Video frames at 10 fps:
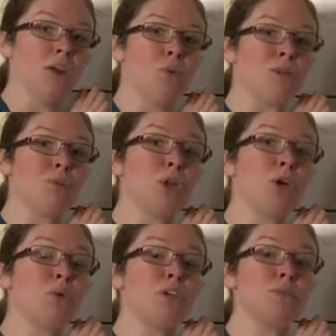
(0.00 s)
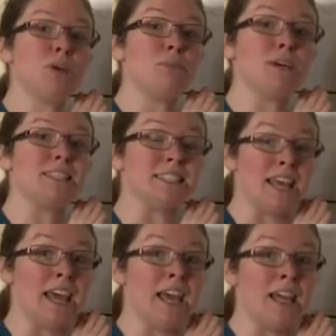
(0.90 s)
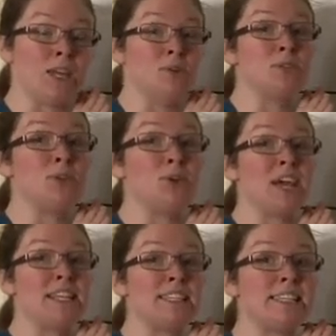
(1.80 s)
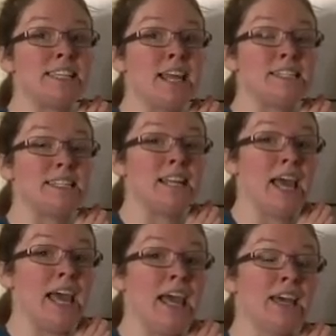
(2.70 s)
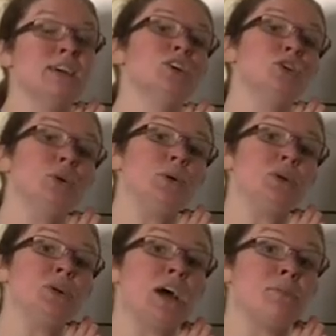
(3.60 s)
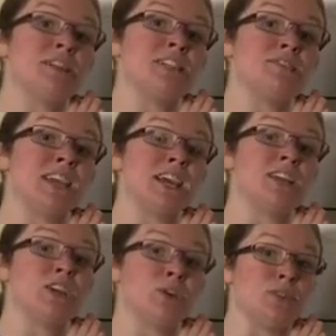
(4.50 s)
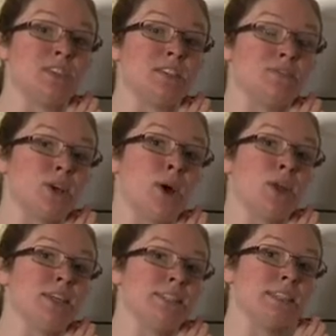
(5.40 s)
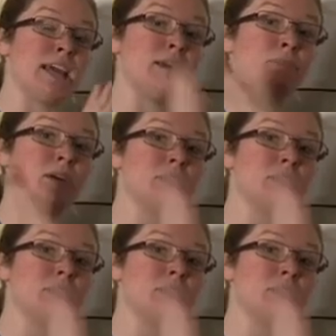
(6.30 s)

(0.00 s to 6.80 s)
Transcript: when plurals we must say, those two cases end in A. Neuter nominatives and accusatives are the same.